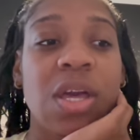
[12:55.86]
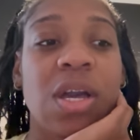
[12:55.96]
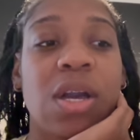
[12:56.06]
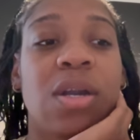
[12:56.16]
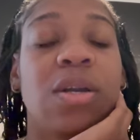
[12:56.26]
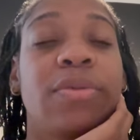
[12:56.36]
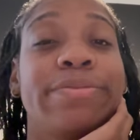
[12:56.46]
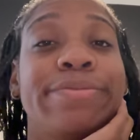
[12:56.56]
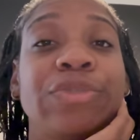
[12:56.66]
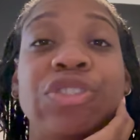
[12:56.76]

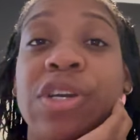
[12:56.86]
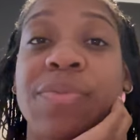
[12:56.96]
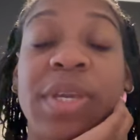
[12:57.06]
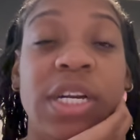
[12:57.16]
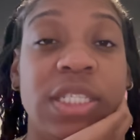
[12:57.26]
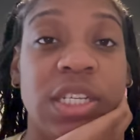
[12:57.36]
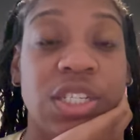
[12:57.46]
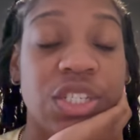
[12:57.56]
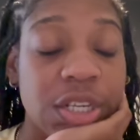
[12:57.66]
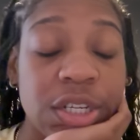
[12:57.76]
Um, she going to meet her
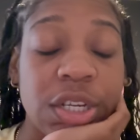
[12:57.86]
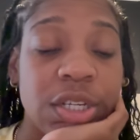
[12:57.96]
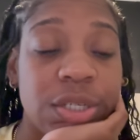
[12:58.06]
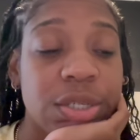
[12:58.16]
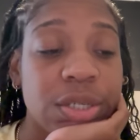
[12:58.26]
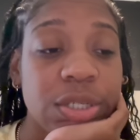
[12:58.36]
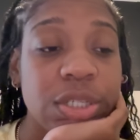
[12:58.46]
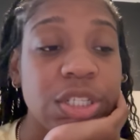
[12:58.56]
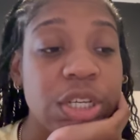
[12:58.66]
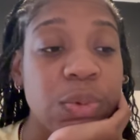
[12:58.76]
teacher,
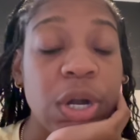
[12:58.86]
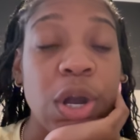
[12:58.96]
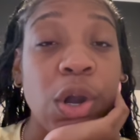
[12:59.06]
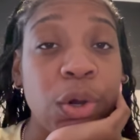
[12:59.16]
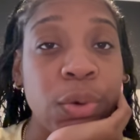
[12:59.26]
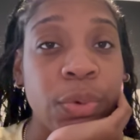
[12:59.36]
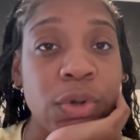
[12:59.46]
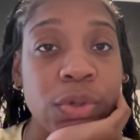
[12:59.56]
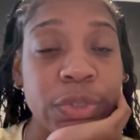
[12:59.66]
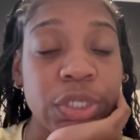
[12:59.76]
see what
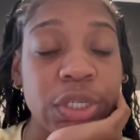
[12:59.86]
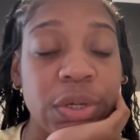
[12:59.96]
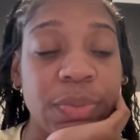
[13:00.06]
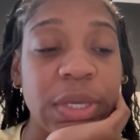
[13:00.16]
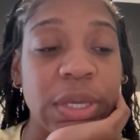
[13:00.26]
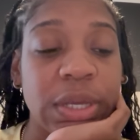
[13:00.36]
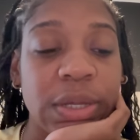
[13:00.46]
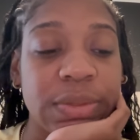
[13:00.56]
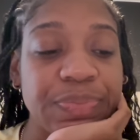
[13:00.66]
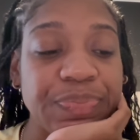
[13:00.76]
homeroom she going to be
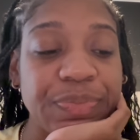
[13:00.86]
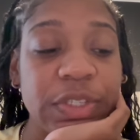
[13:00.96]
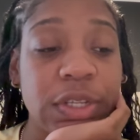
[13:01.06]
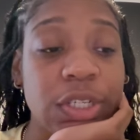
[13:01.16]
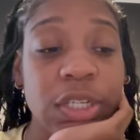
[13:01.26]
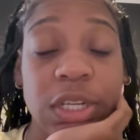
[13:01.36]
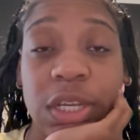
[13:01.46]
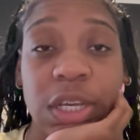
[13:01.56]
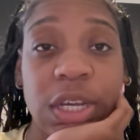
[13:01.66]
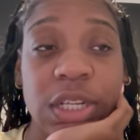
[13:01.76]
in. So she could
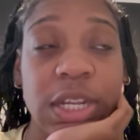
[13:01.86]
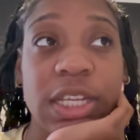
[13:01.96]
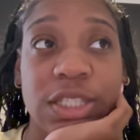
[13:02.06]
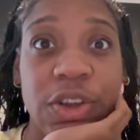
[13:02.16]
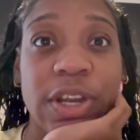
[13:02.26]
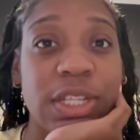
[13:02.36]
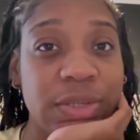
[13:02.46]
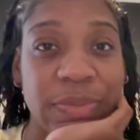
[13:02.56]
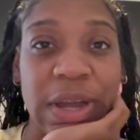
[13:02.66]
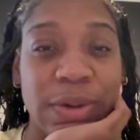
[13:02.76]
get her day started
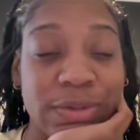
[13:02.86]
tomorrow.